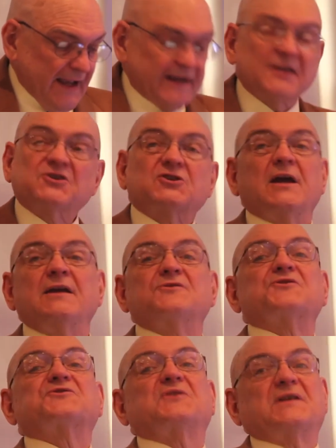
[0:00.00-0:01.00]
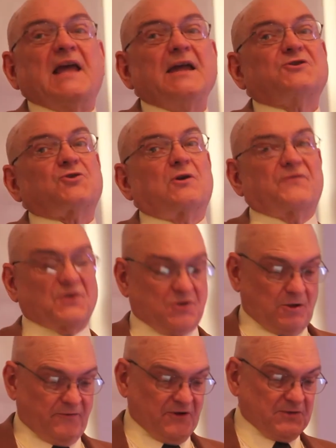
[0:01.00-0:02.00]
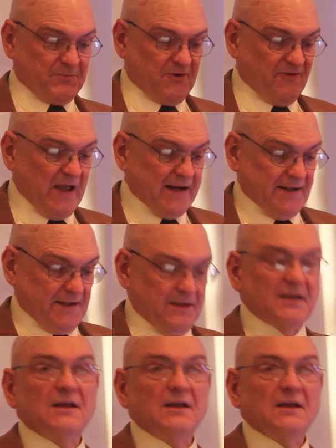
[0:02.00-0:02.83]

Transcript: and it changes the nature of the service provided,